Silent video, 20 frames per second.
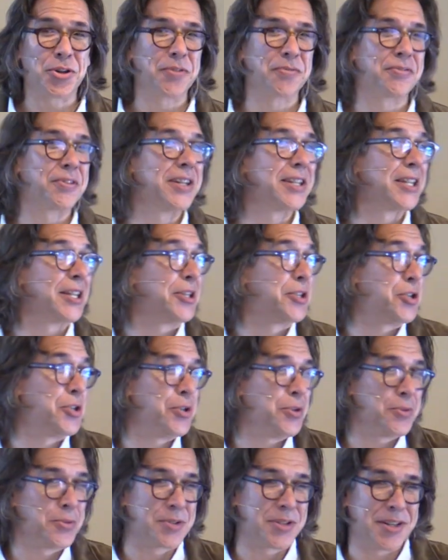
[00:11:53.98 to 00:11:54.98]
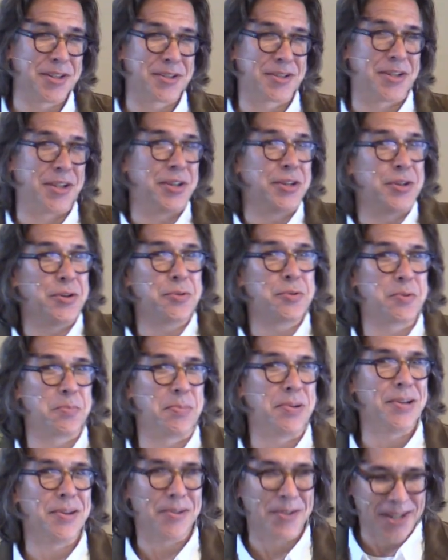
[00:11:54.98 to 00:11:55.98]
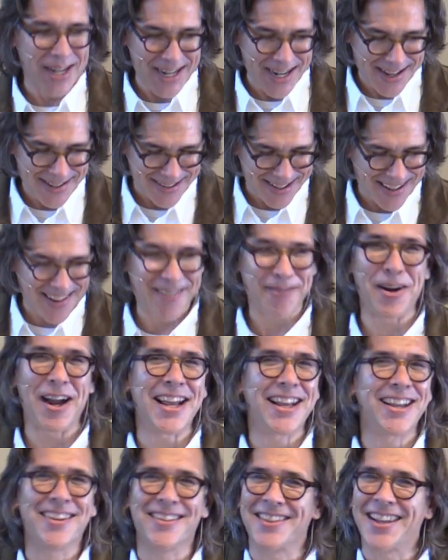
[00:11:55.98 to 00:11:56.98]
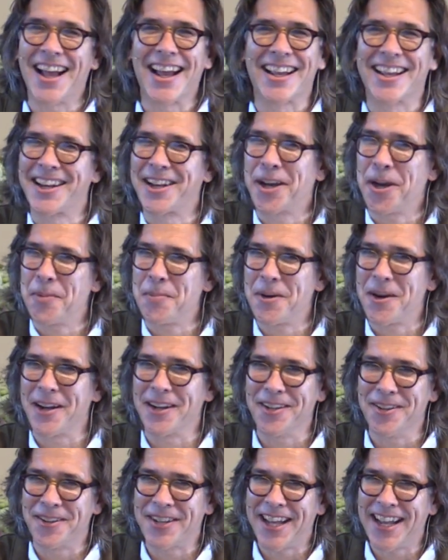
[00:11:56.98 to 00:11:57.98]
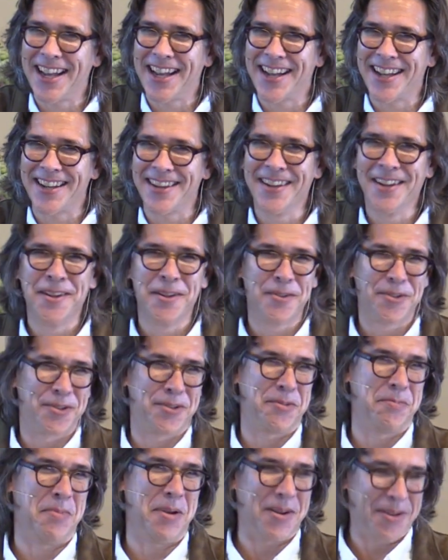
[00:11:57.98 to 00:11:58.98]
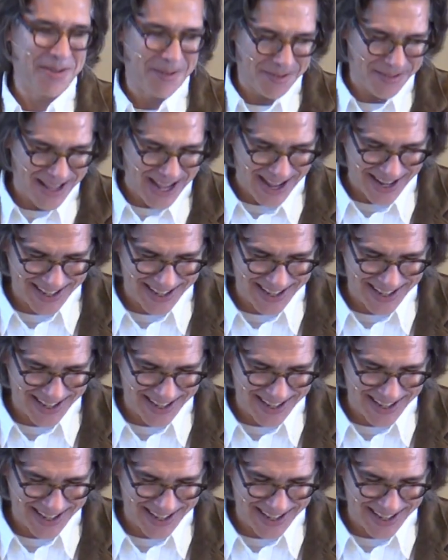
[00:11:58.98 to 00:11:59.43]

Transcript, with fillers: freely chooses to use beauty as a, right? You're like, come on, you can't smuggle that